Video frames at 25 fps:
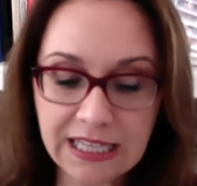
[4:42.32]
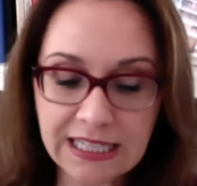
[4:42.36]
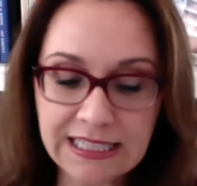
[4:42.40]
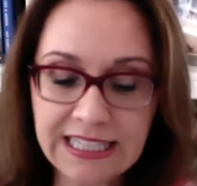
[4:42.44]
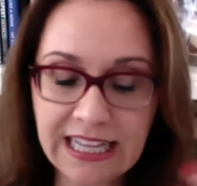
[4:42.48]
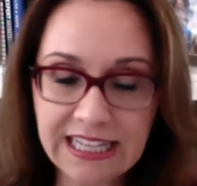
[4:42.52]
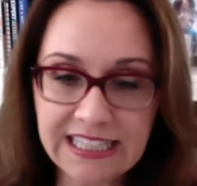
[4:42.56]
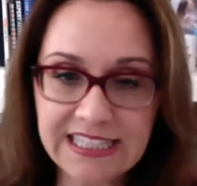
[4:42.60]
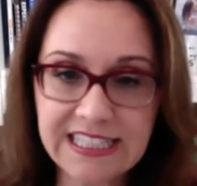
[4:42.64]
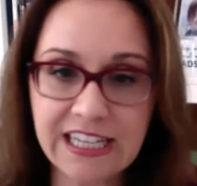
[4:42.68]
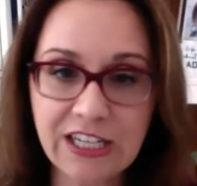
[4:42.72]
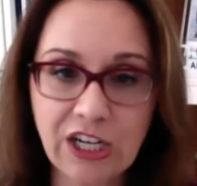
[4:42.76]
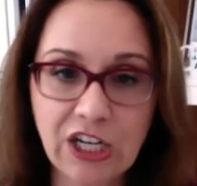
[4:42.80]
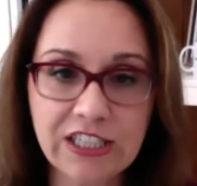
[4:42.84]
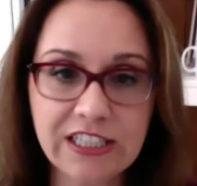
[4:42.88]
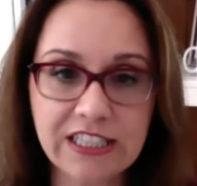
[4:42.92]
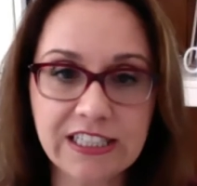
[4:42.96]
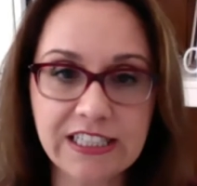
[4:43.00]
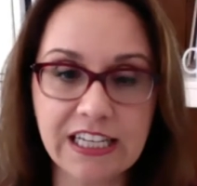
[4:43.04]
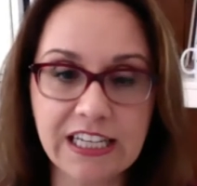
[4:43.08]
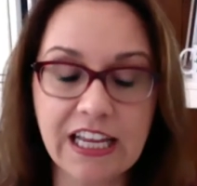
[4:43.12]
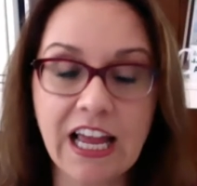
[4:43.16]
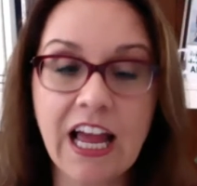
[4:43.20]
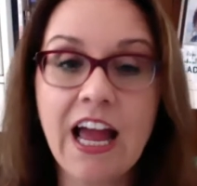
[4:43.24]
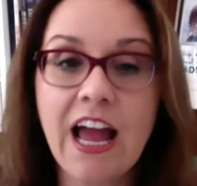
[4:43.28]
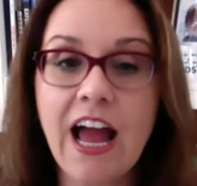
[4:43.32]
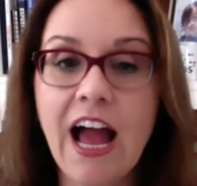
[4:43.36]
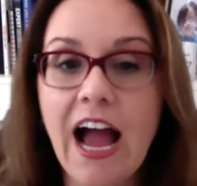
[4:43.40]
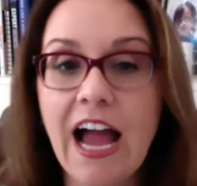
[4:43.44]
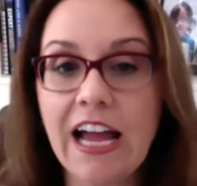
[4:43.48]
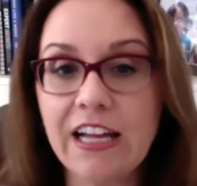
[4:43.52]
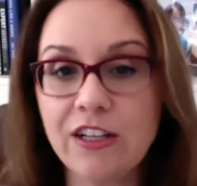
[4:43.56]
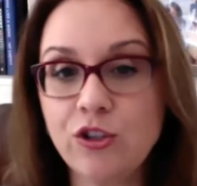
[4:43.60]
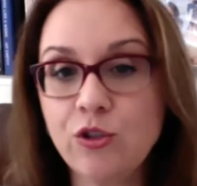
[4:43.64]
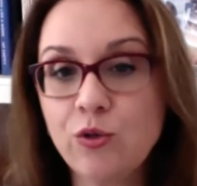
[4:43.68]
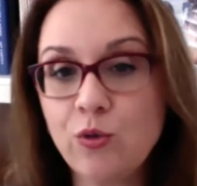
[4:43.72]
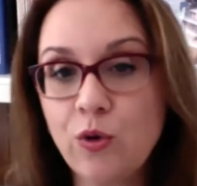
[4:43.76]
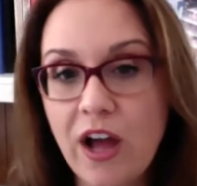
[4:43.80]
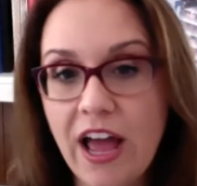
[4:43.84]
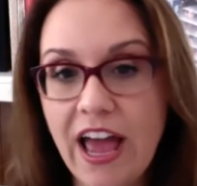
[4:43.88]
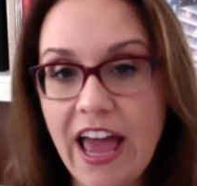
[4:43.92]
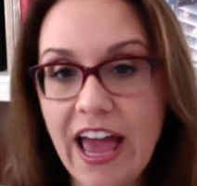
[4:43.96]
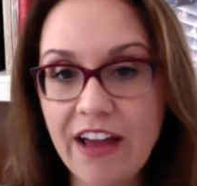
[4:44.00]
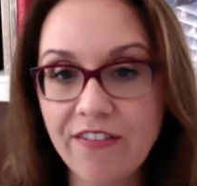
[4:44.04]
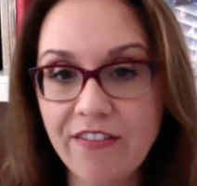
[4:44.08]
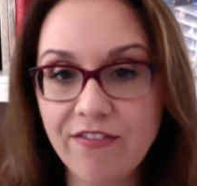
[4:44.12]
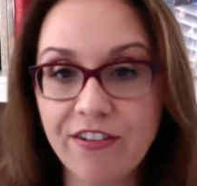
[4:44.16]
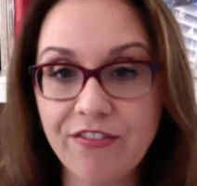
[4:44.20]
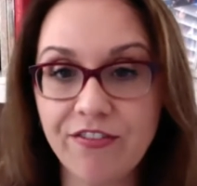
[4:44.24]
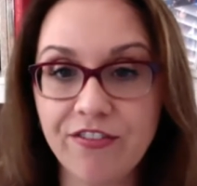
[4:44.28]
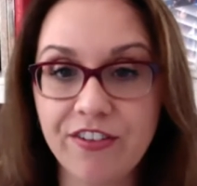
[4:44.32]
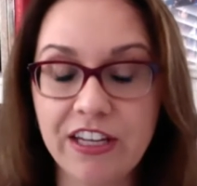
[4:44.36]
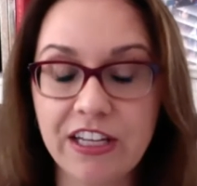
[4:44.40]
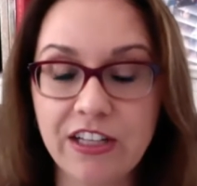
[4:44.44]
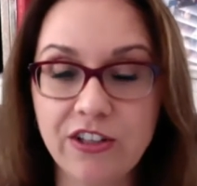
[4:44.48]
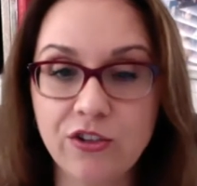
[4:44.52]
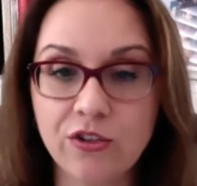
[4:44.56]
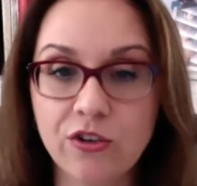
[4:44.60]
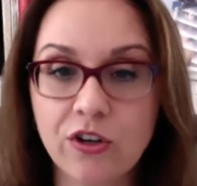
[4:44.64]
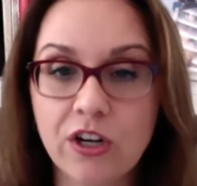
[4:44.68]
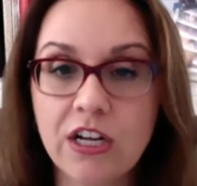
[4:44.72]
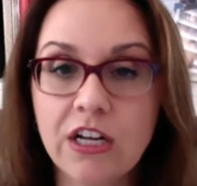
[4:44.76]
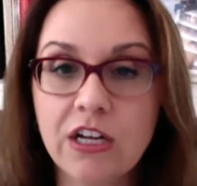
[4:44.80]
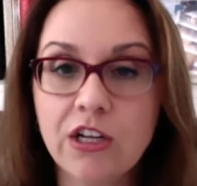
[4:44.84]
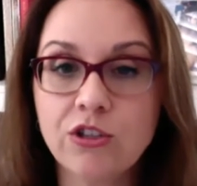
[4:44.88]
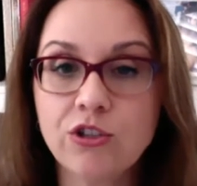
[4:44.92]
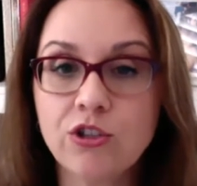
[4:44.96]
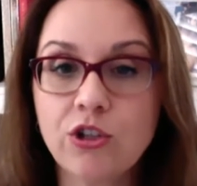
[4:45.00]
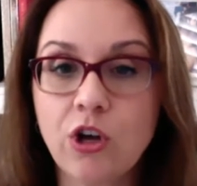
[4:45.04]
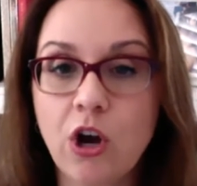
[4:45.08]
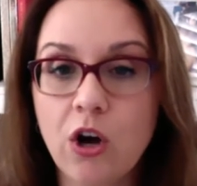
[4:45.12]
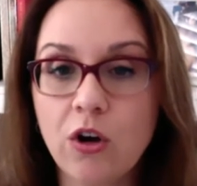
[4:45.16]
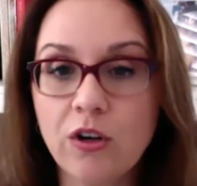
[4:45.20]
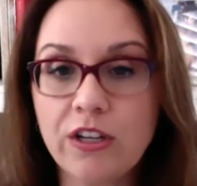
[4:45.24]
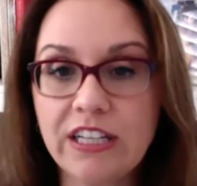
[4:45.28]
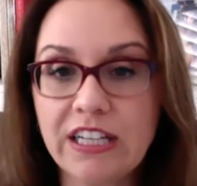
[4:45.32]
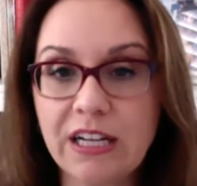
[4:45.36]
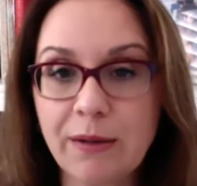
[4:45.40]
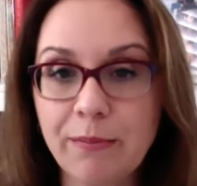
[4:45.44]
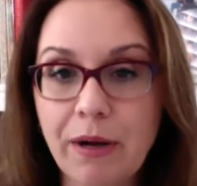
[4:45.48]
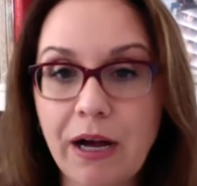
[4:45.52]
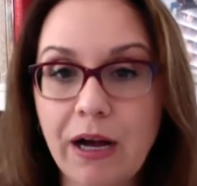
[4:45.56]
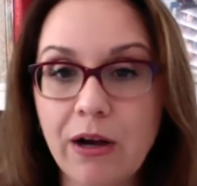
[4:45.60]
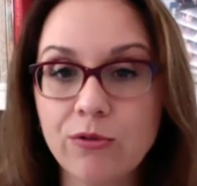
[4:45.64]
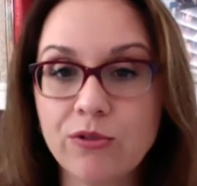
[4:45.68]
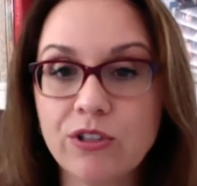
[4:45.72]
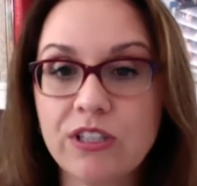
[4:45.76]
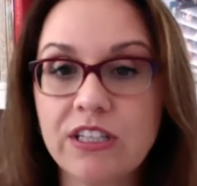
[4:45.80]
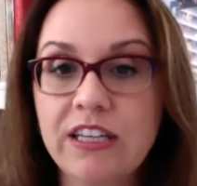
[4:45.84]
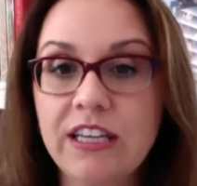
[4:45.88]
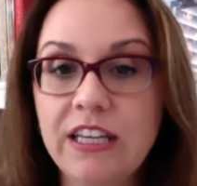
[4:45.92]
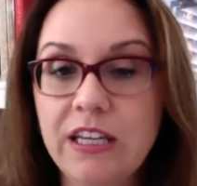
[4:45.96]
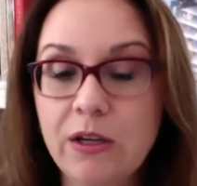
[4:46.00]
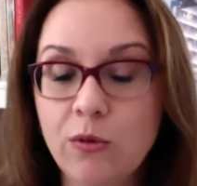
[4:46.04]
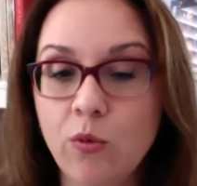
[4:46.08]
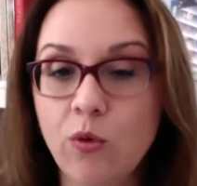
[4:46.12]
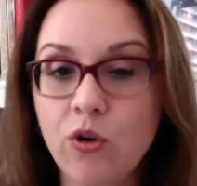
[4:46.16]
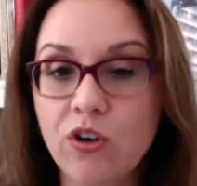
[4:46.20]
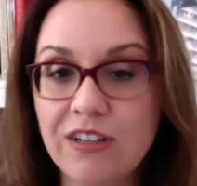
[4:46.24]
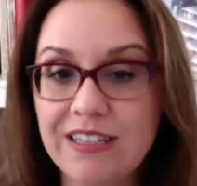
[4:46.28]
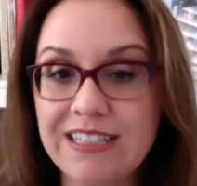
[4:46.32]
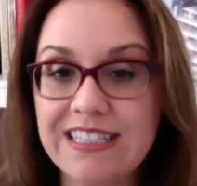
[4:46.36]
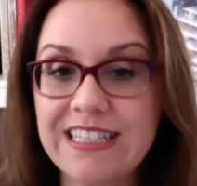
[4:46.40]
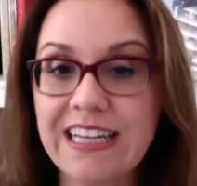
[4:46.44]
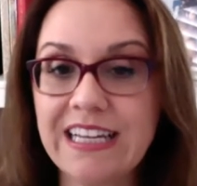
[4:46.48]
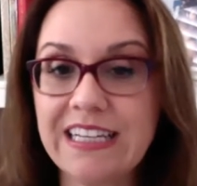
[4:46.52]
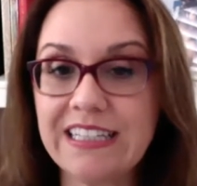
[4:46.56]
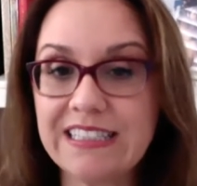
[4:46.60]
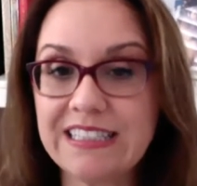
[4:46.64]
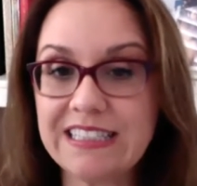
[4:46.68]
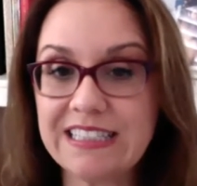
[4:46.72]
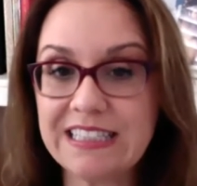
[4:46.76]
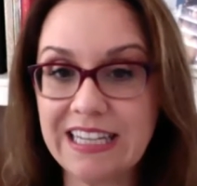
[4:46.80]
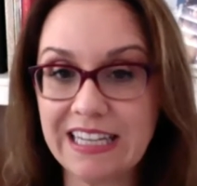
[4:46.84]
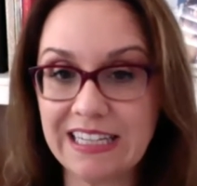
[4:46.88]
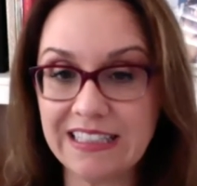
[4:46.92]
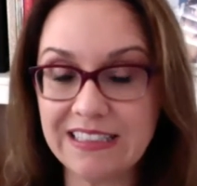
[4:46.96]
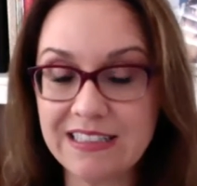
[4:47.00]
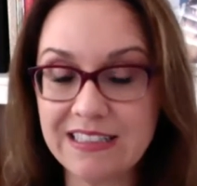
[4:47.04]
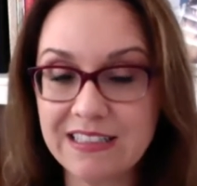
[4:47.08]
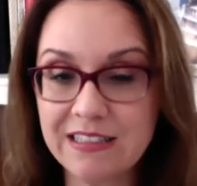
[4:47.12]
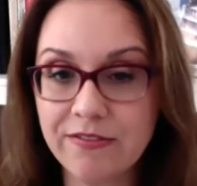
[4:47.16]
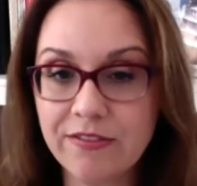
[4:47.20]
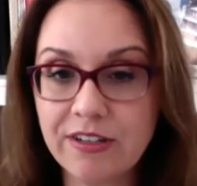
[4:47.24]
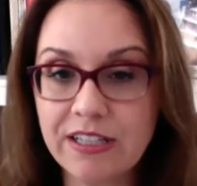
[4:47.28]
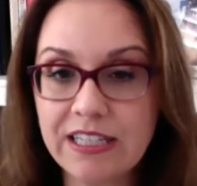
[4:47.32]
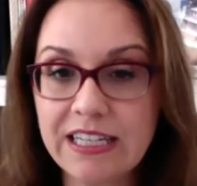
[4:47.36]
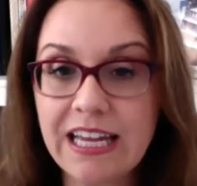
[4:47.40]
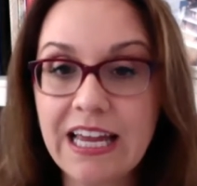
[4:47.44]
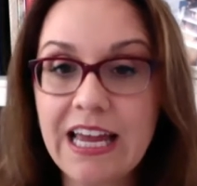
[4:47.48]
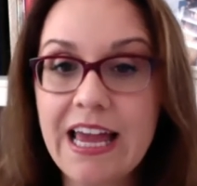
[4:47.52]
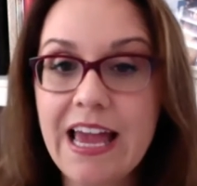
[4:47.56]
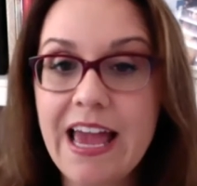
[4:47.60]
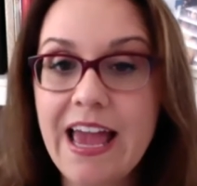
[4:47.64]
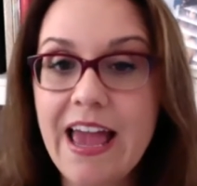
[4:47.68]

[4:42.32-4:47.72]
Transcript: That's another thing. I do have a video talking about keywords extensively,